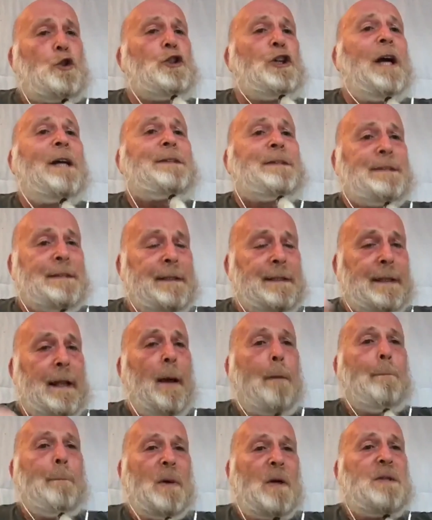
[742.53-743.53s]
just the
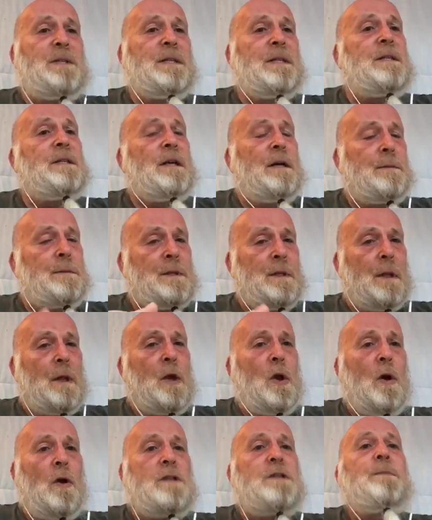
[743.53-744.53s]
numbers in terms of the
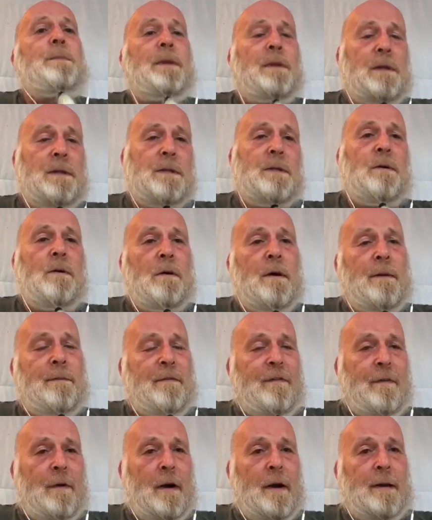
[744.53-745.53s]
costs, but the time
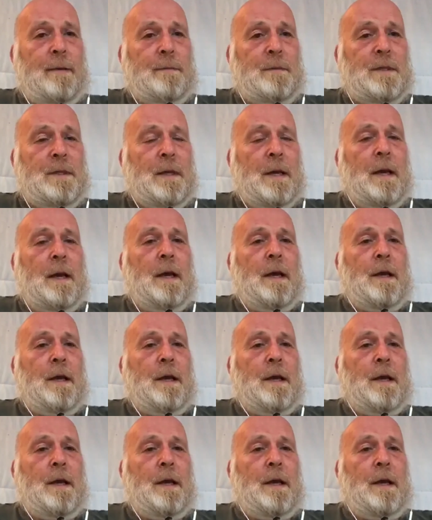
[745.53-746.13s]
frames.